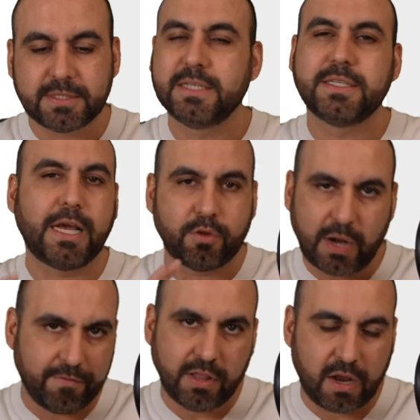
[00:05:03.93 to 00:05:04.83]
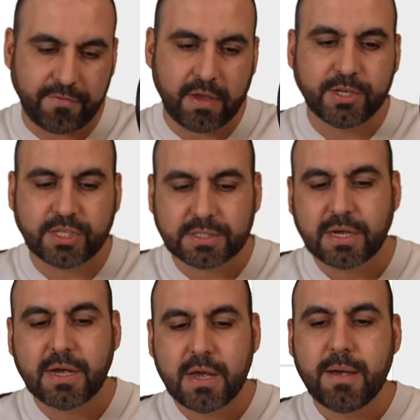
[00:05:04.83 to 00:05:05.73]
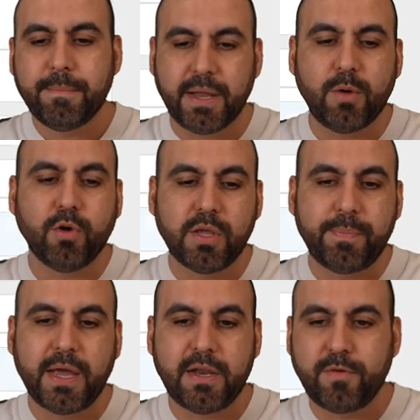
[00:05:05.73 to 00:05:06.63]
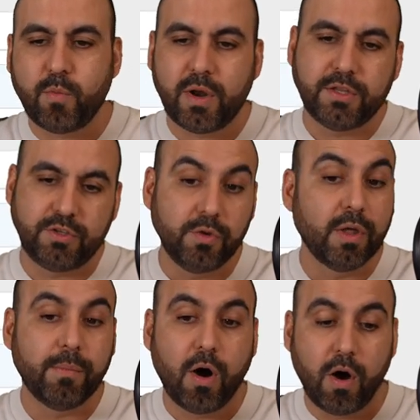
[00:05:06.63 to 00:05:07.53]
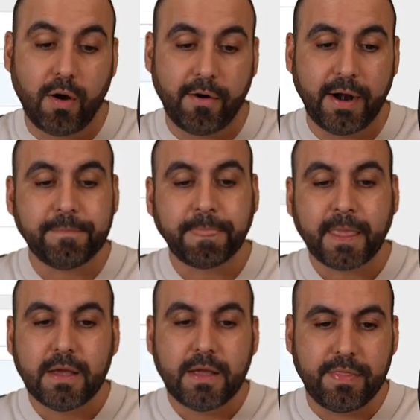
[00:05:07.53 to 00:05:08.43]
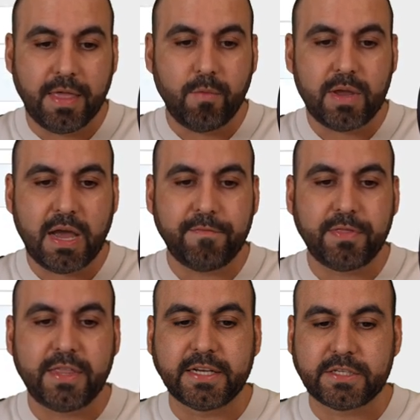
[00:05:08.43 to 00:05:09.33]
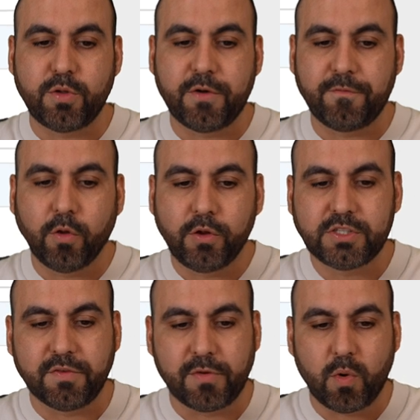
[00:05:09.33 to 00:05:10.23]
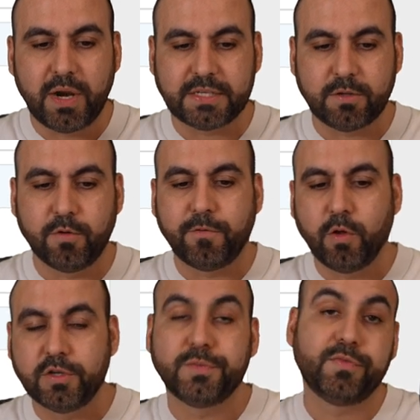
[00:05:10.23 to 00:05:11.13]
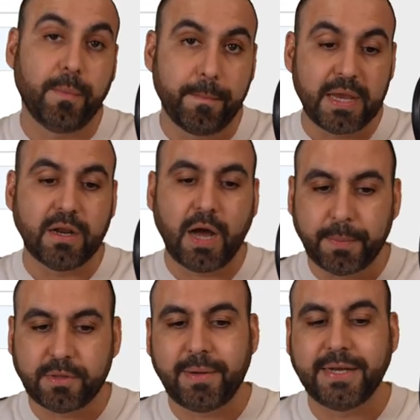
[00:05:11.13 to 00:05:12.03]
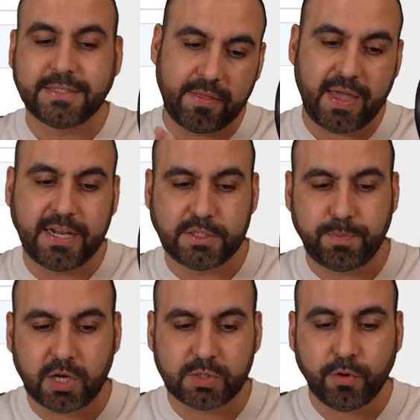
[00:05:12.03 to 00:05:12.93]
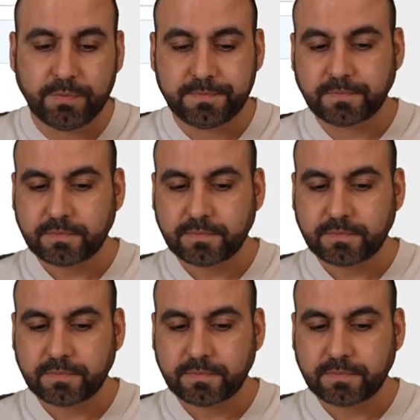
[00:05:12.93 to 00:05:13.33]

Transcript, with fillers: since I don't have a lot of images, but it will depend if you want to do them all, all right? Then we have the excluded folders. So if you want to exclude folders from being optimized, that is possible